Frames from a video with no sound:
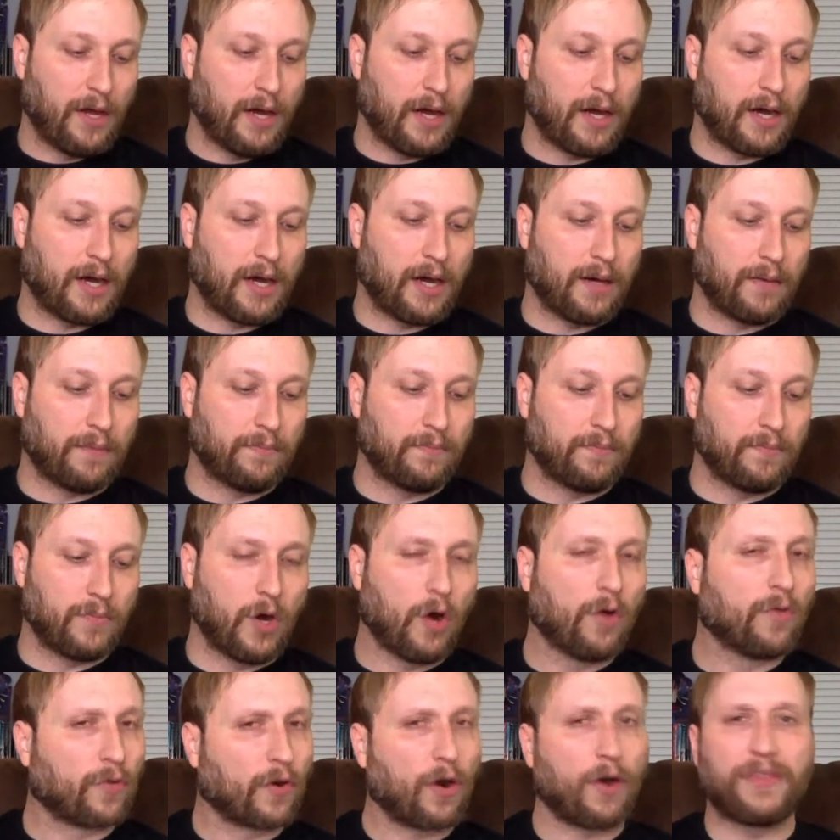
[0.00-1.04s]
Um,
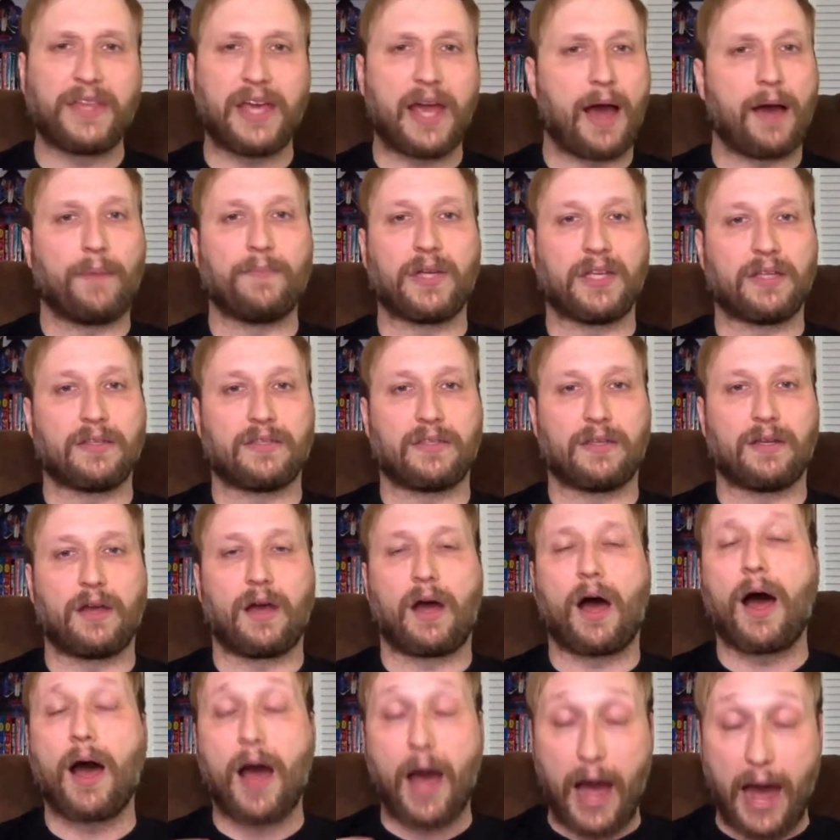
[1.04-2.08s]
overall, the ambience
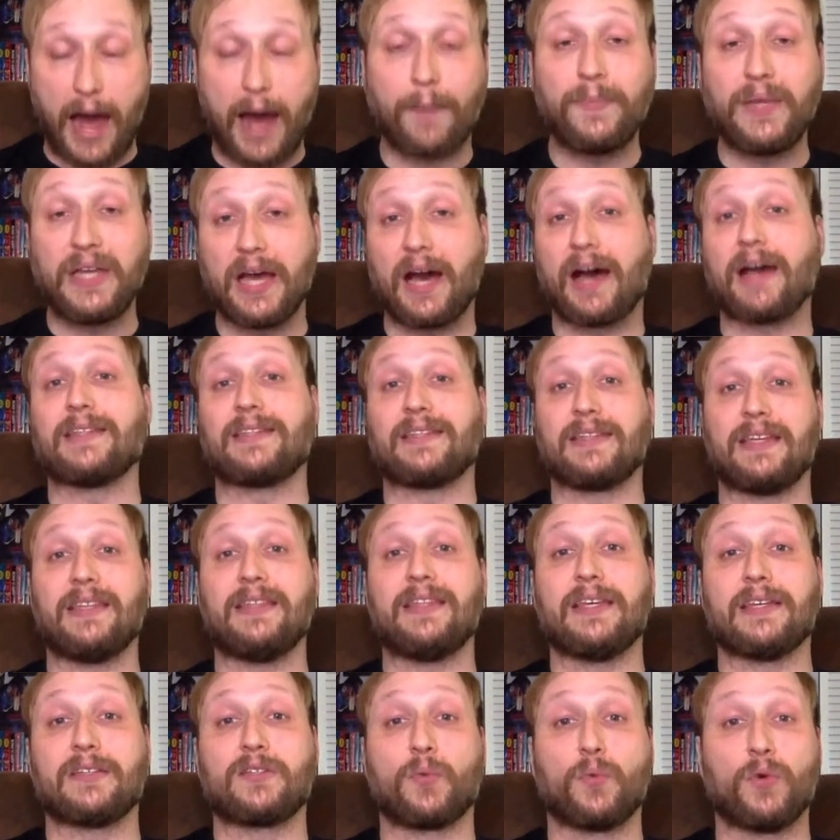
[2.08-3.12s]
uh, ambiance in
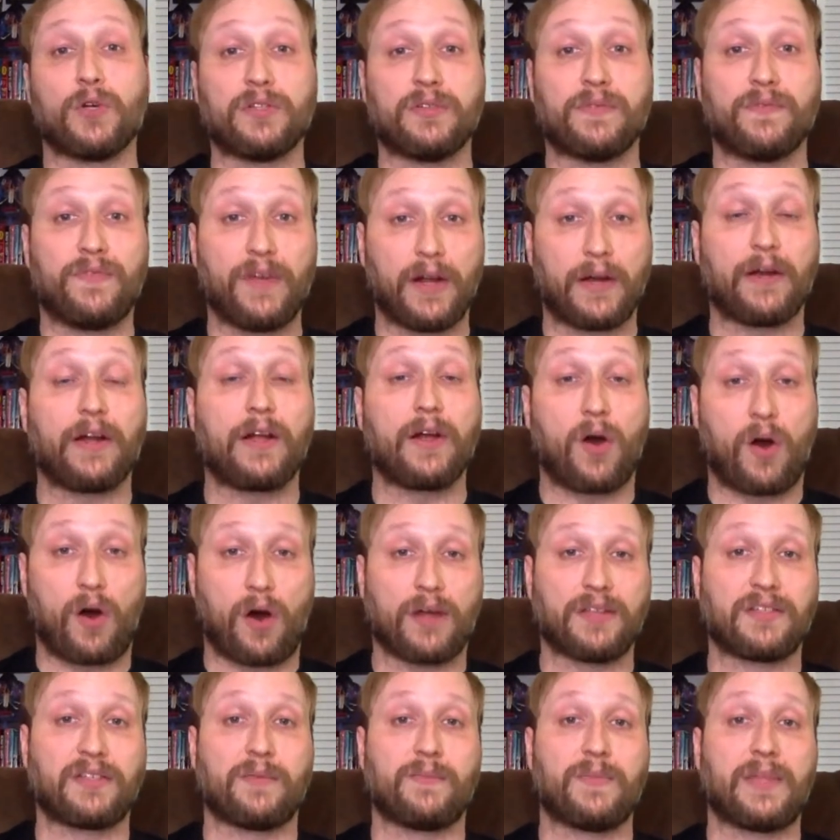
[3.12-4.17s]
this was very
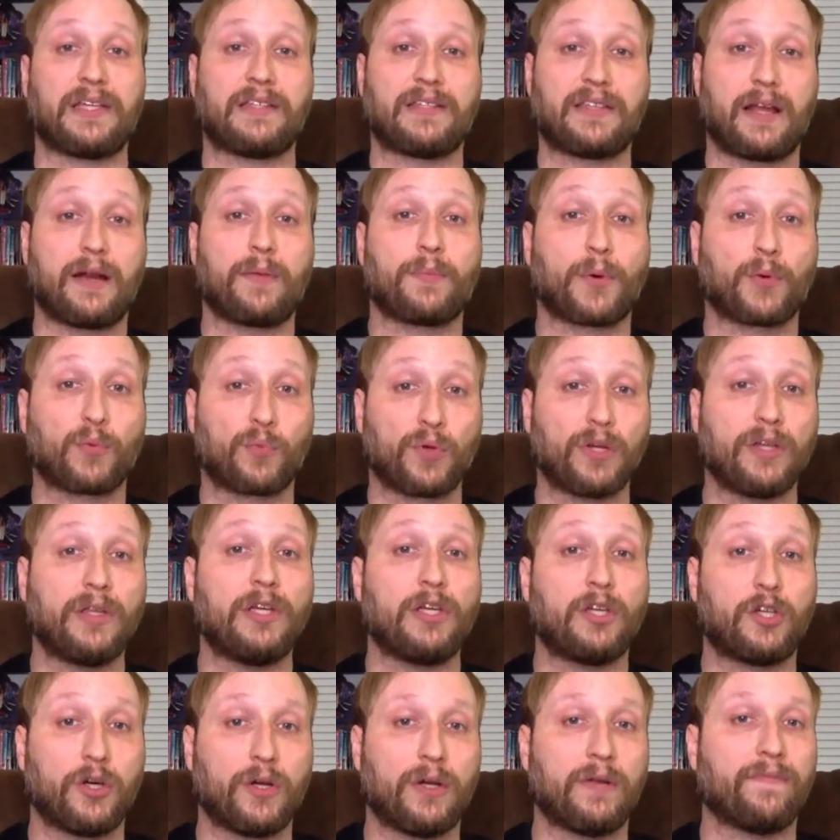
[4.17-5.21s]
awesome. They set up a really
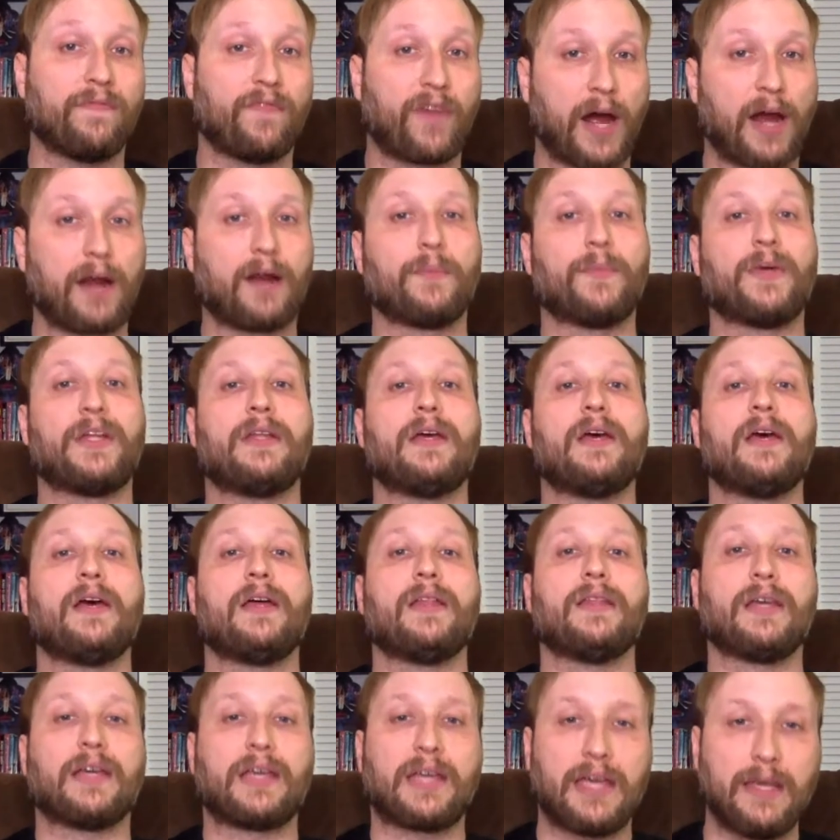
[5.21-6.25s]
good environment
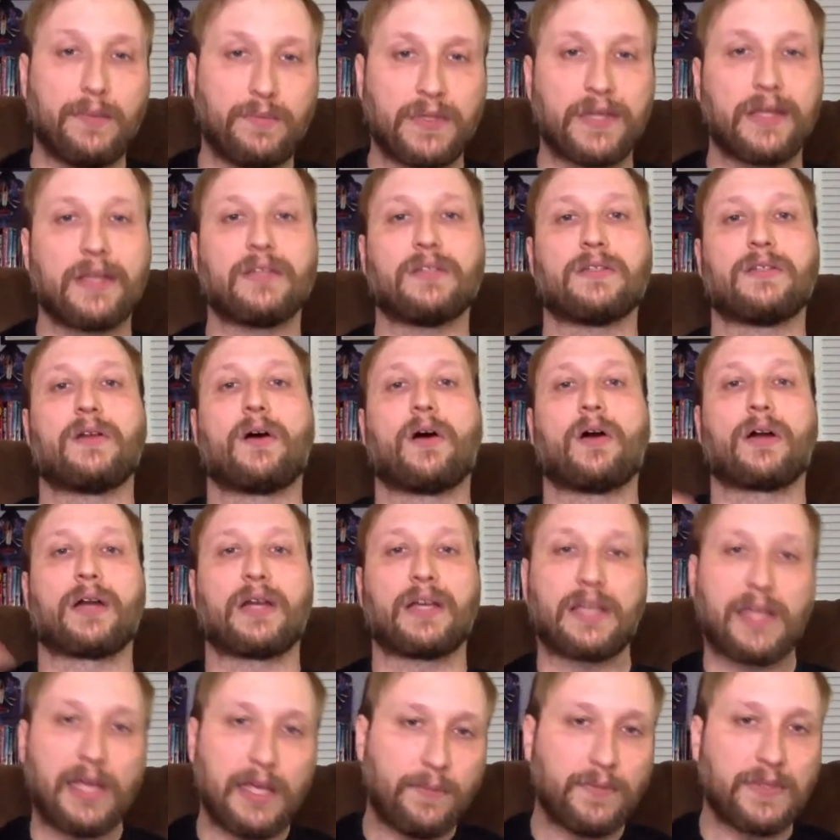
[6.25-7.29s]
that keeps things dark.
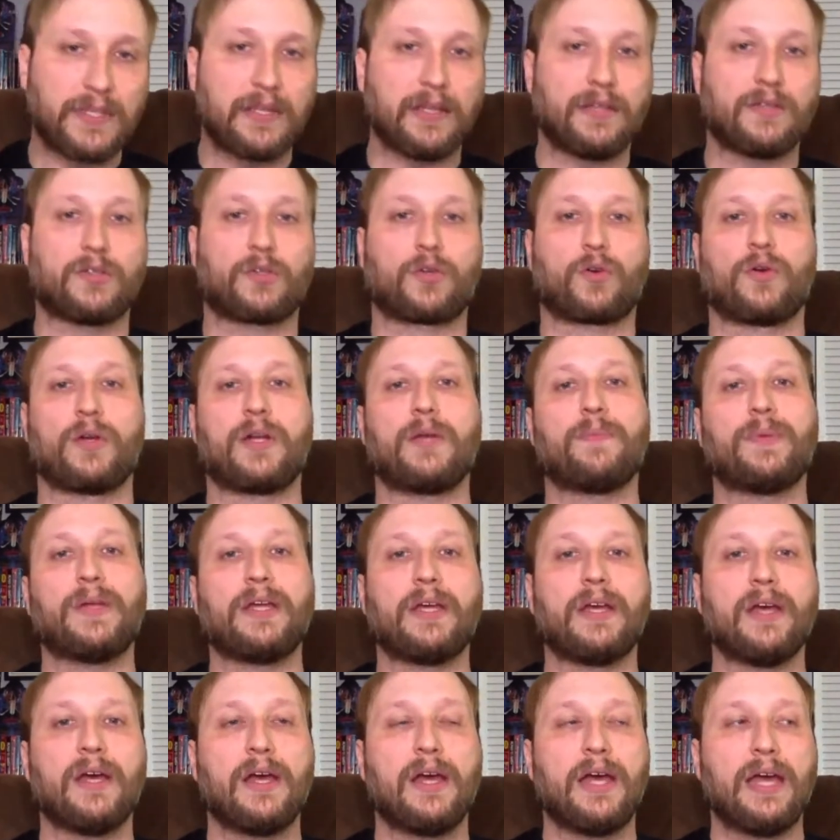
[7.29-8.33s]
It keeps things
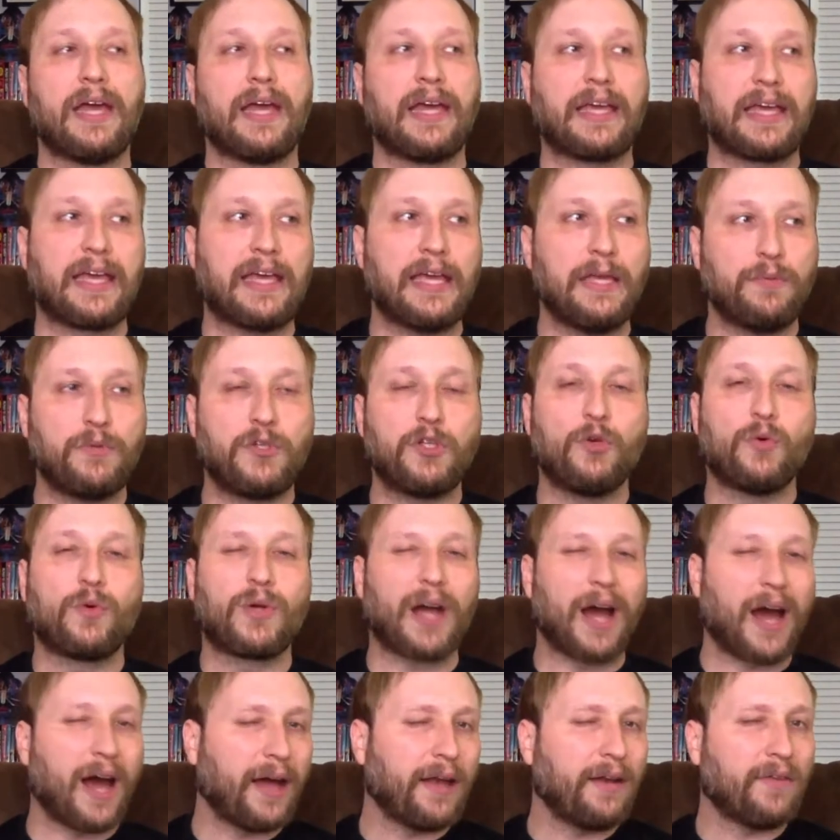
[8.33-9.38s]
creepy. It keeps you
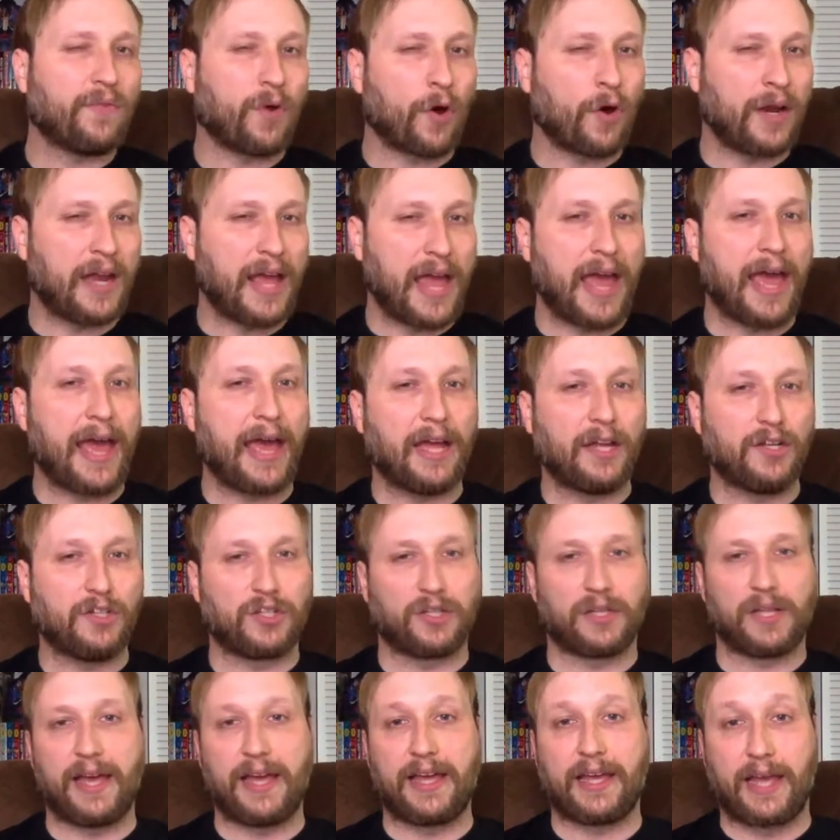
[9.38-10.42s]
kind of on
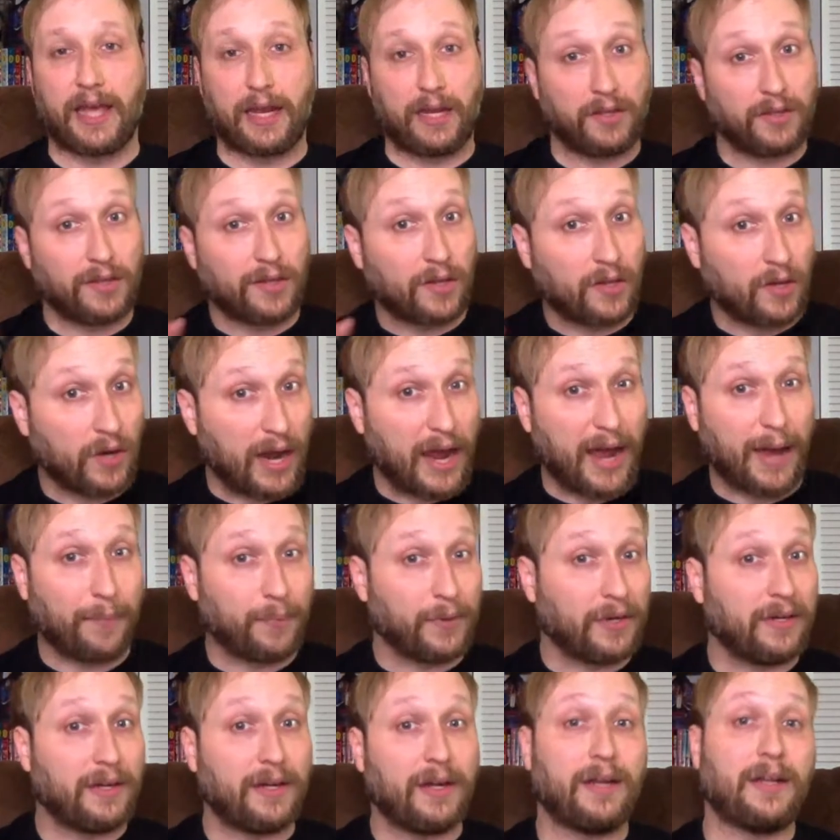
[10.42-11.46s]
edge, like anything could
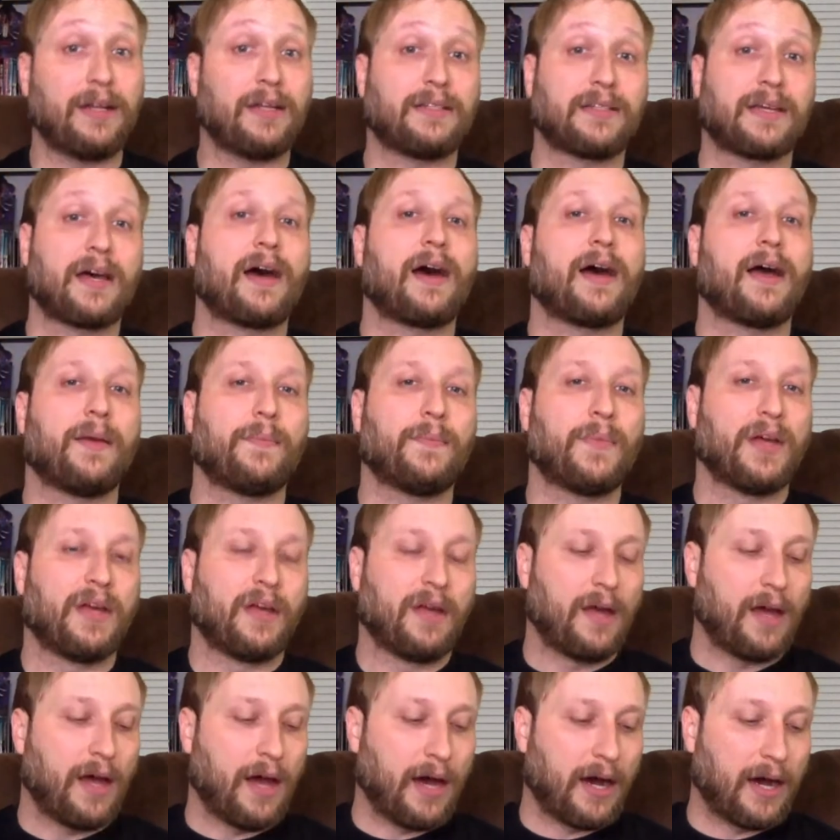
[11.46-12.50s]
happen at any time.
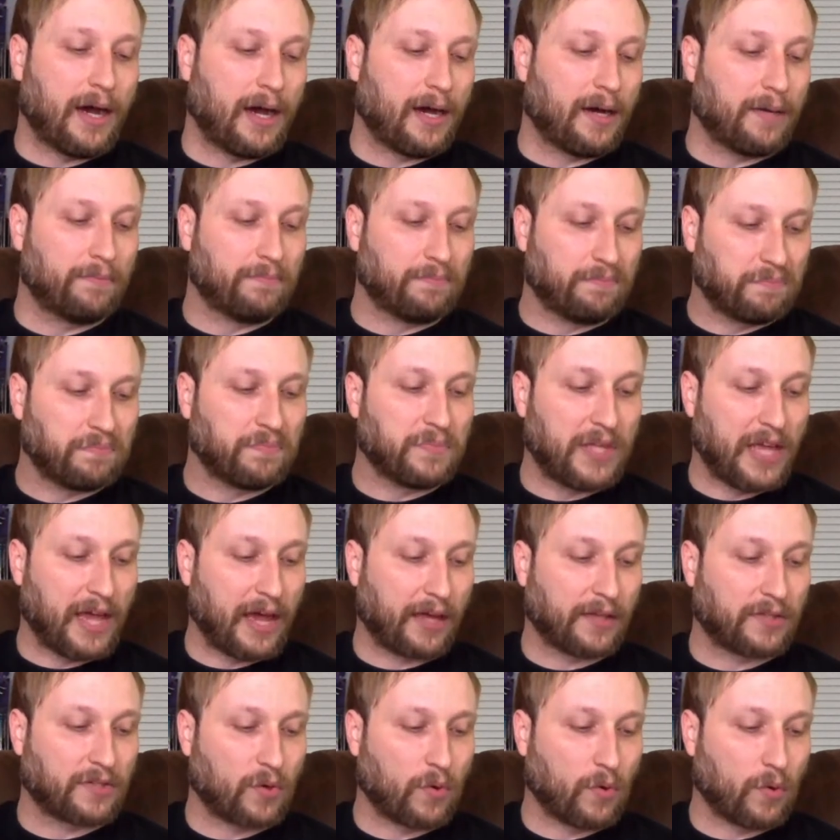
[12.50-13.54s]
Um, yeah,
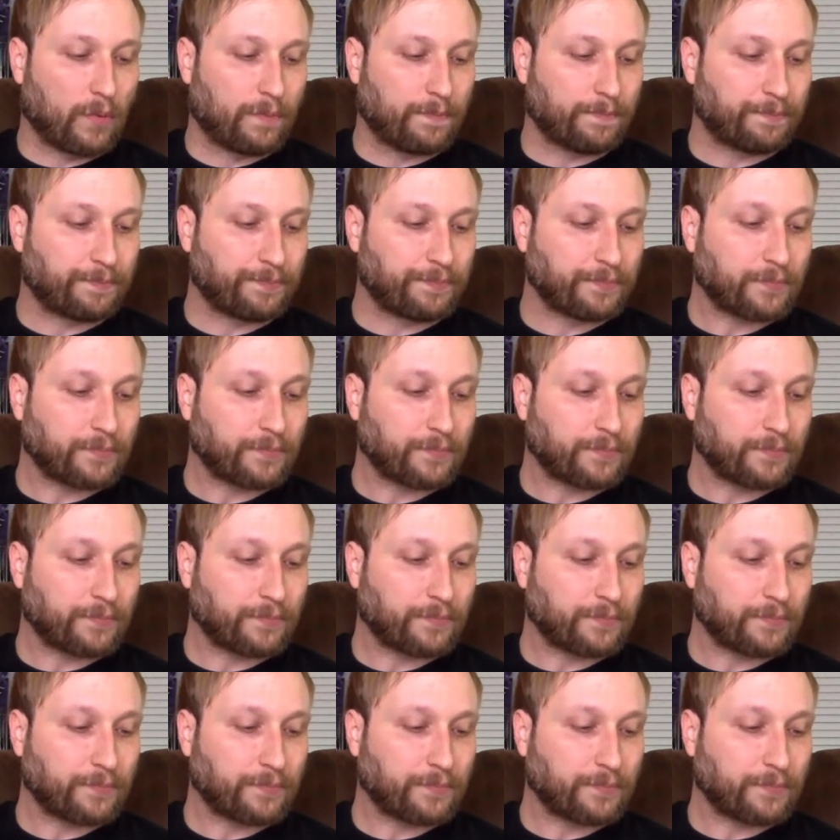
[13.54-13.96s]
it's cool.